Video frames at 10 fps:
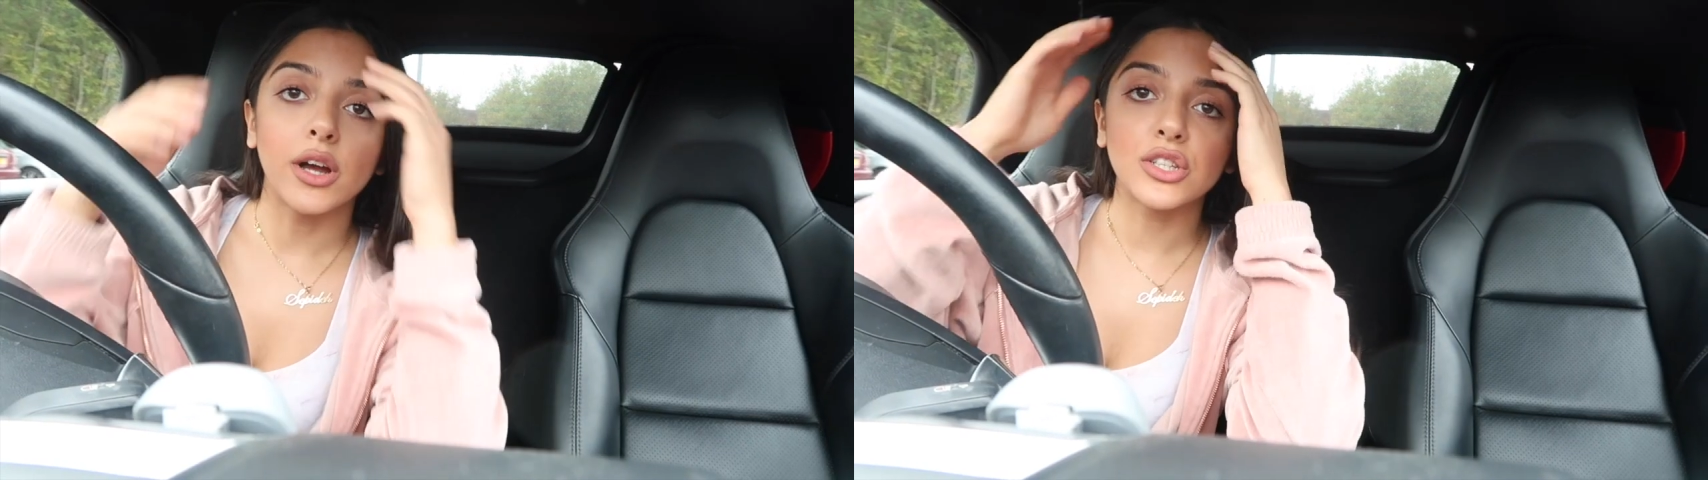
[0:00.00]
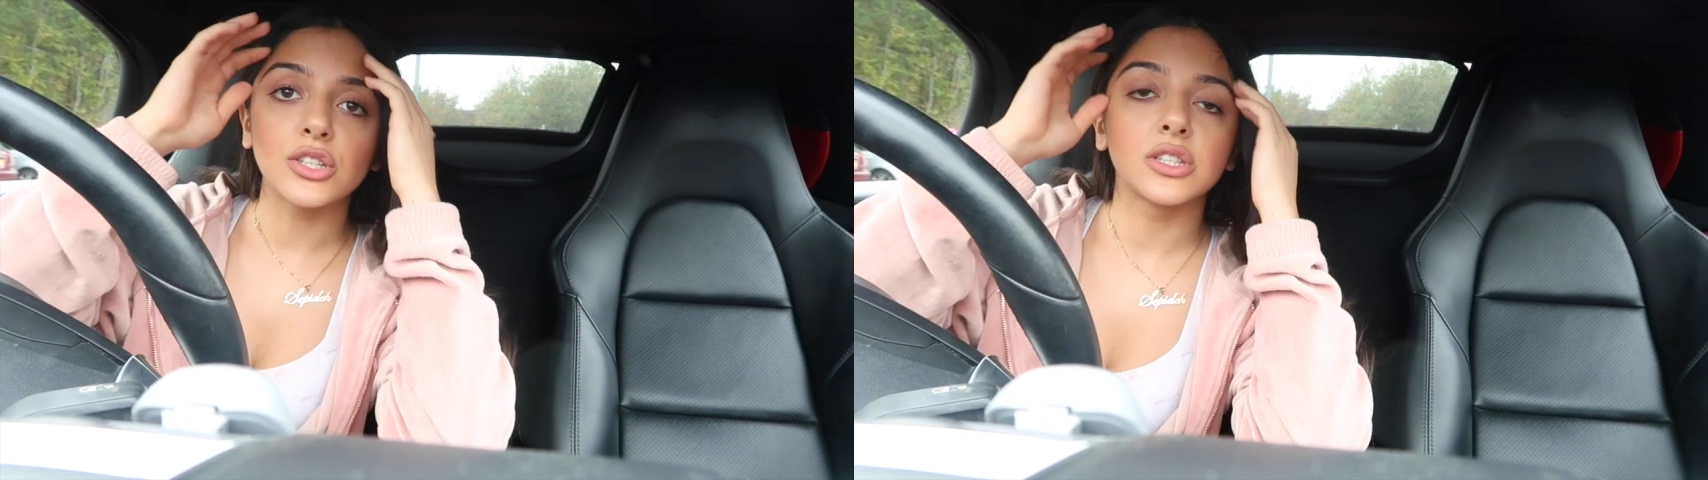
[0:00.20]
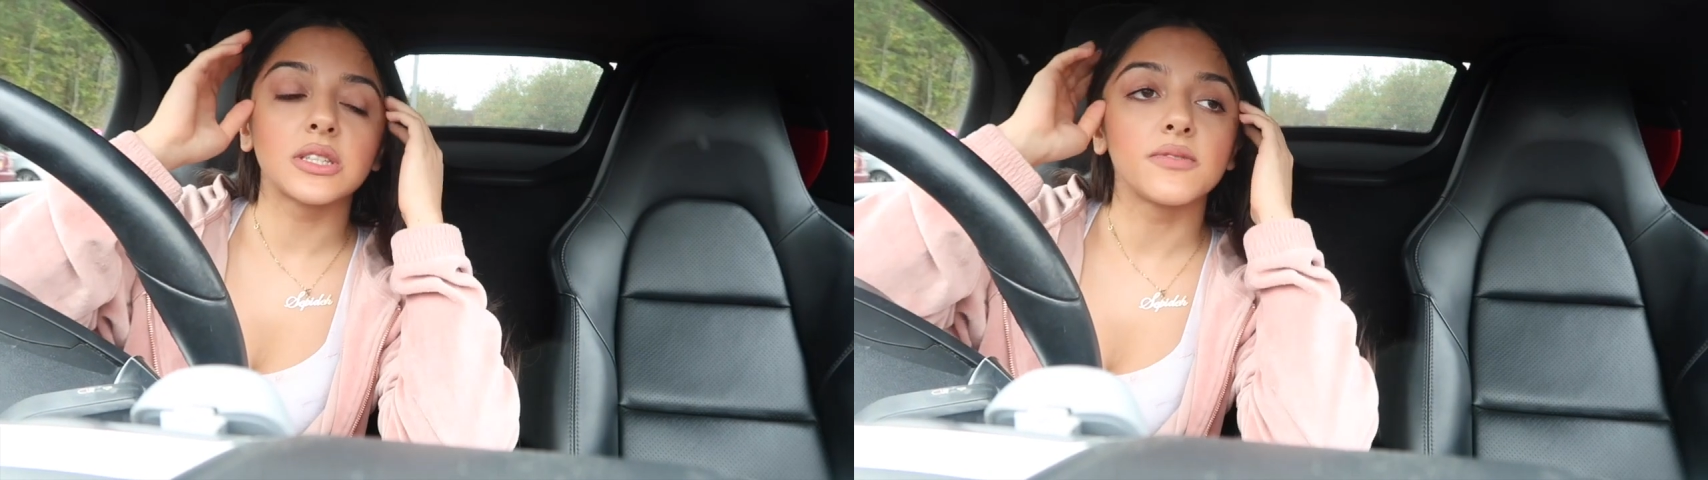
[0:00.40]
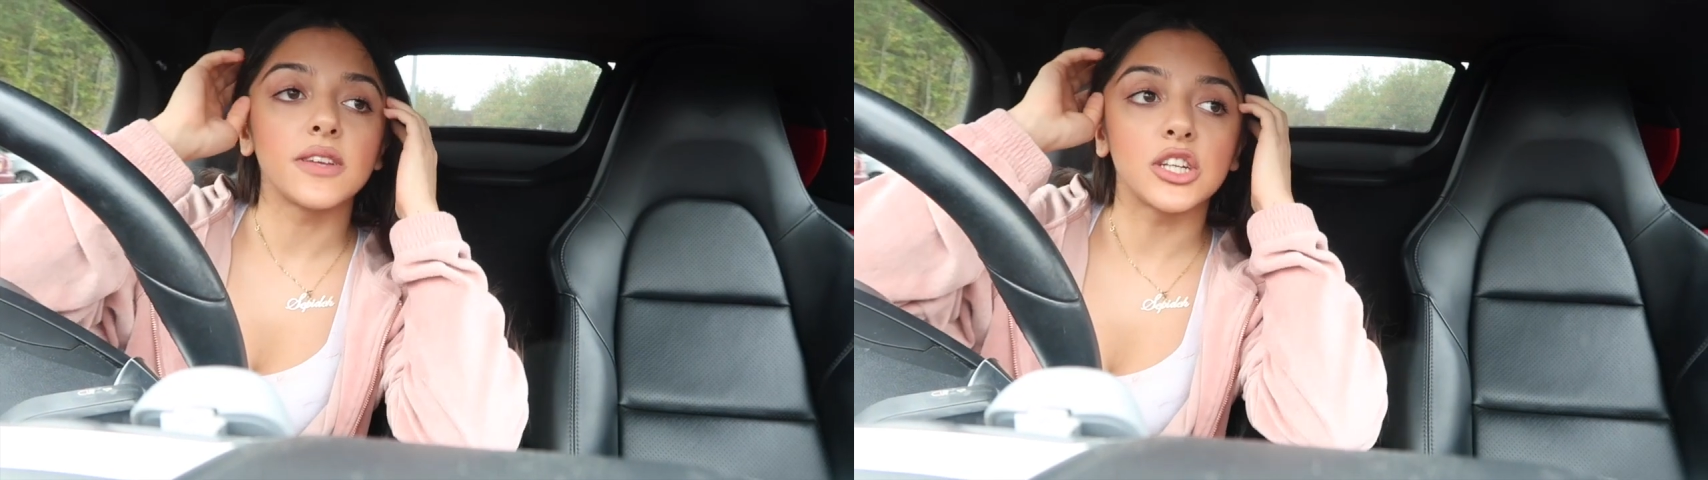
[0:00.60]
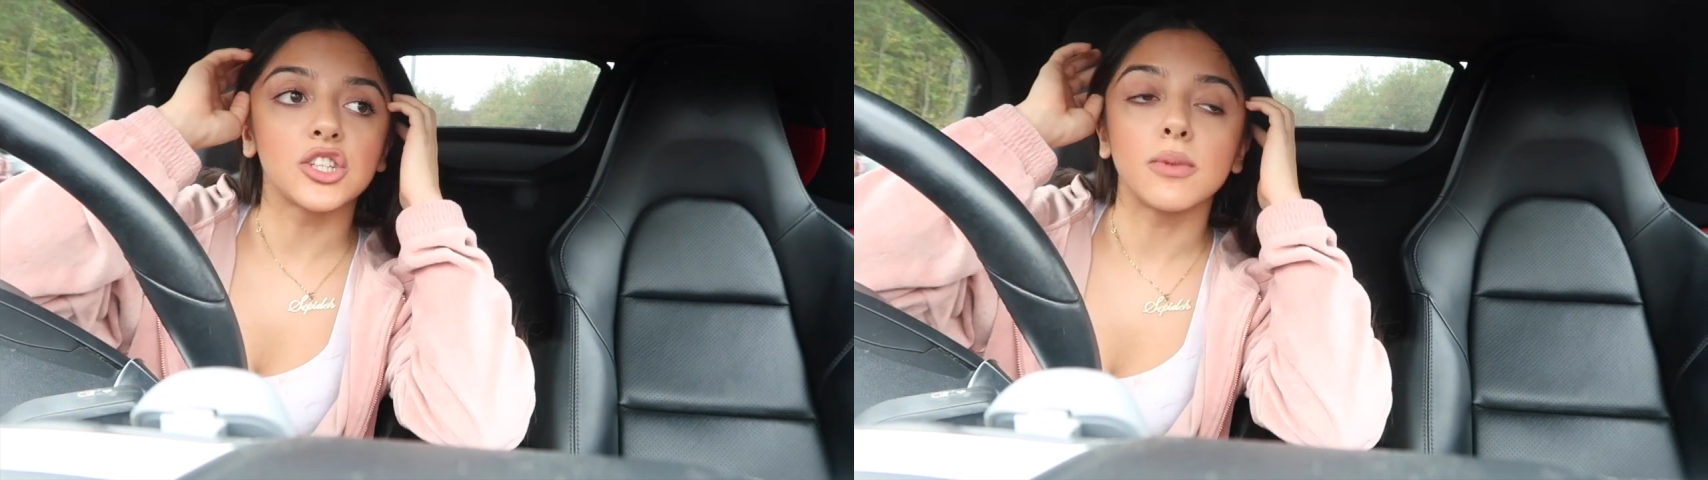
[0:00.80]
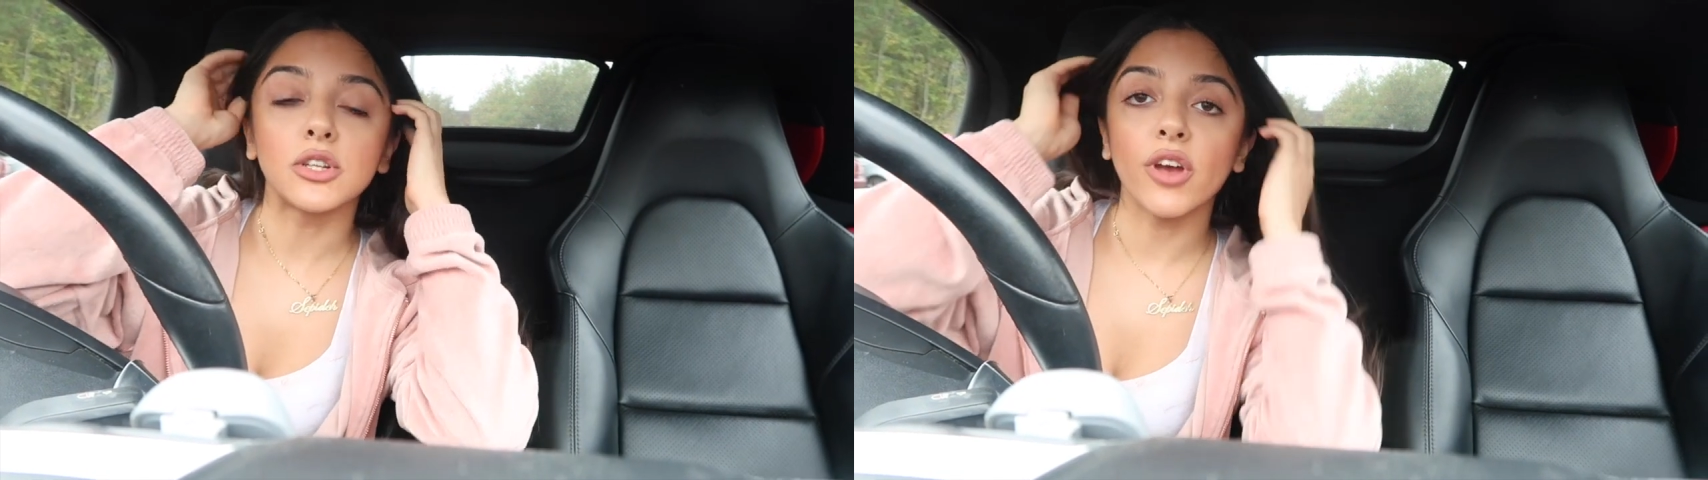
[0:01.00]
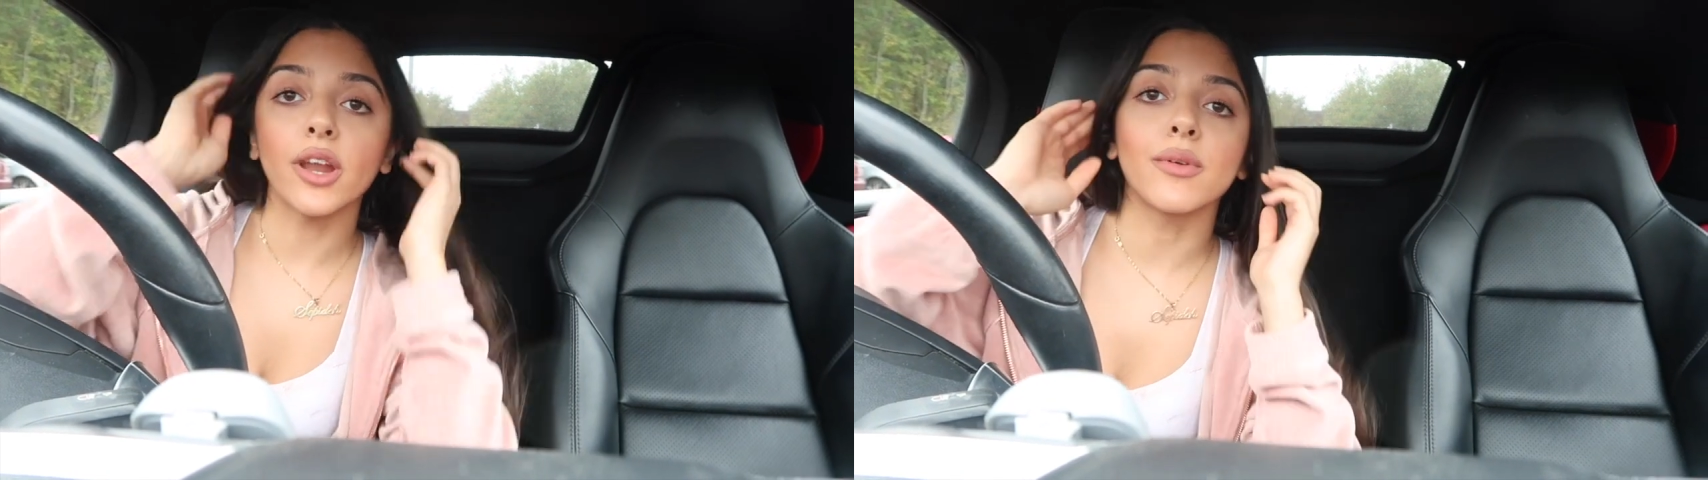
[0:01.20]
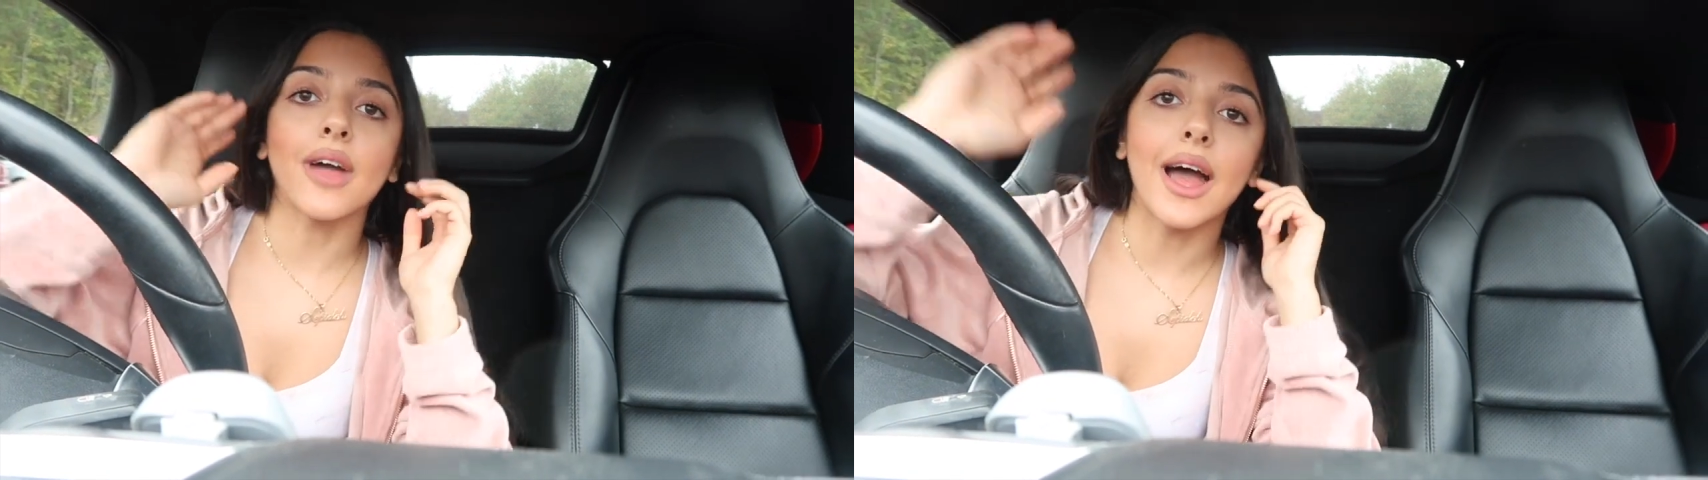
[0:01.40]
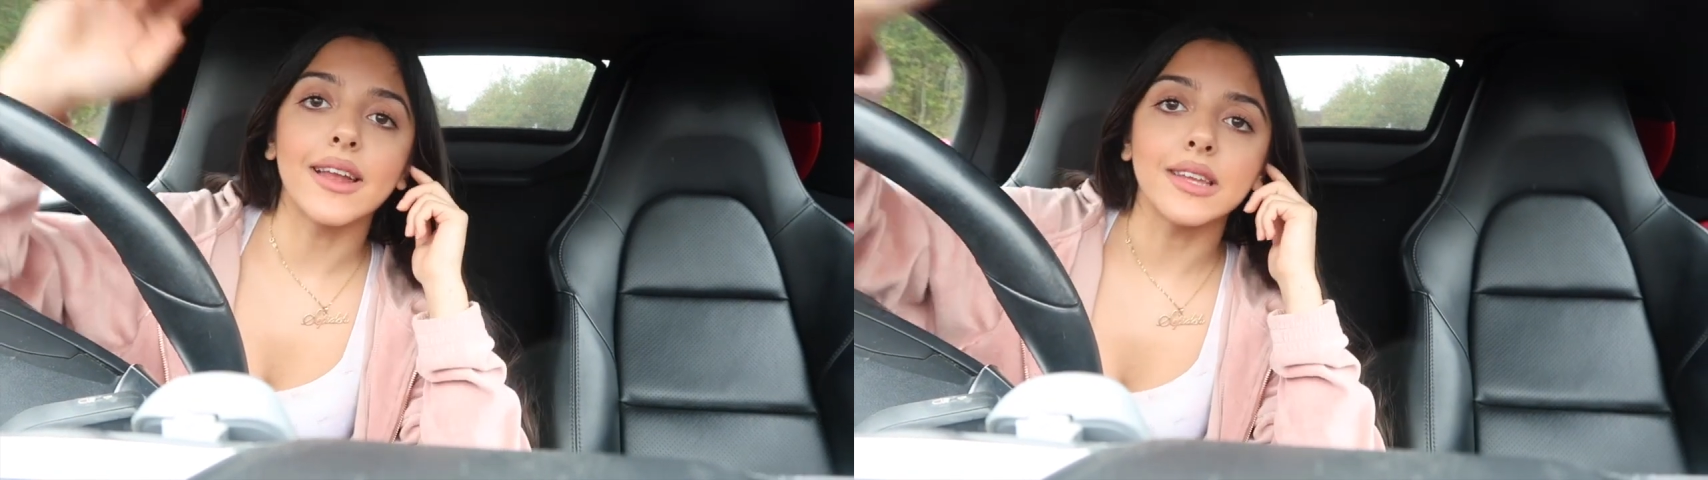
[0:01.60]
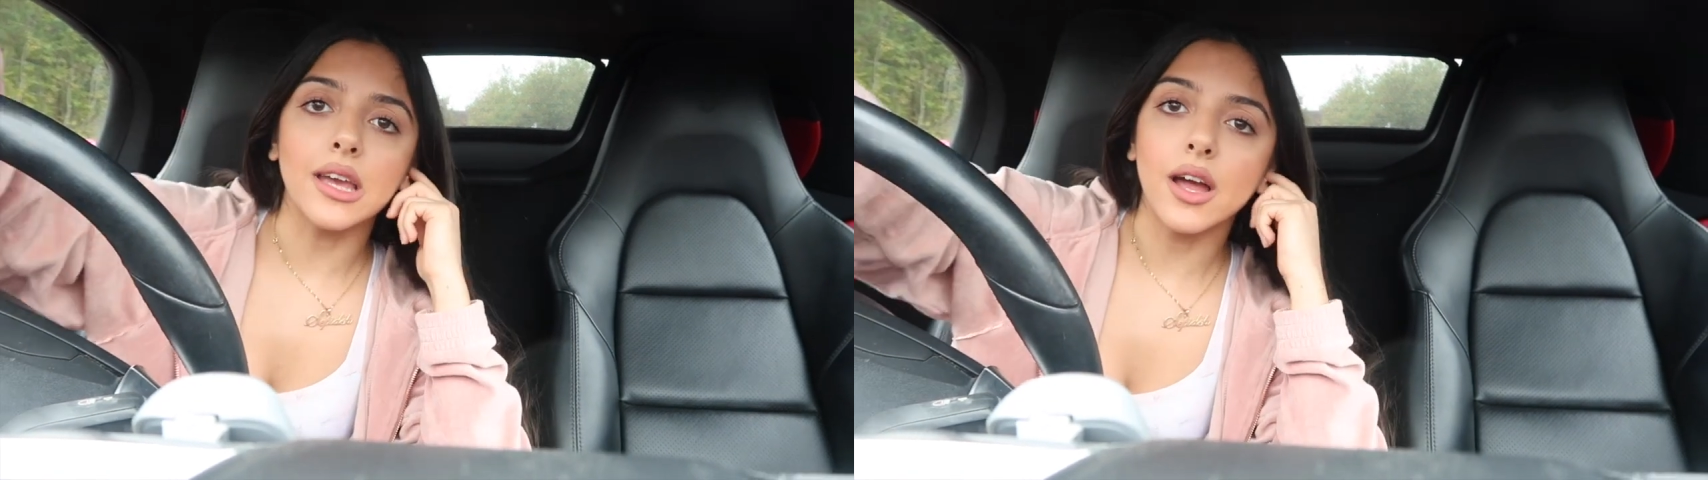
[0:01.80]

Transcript: I just finished my training with Andy.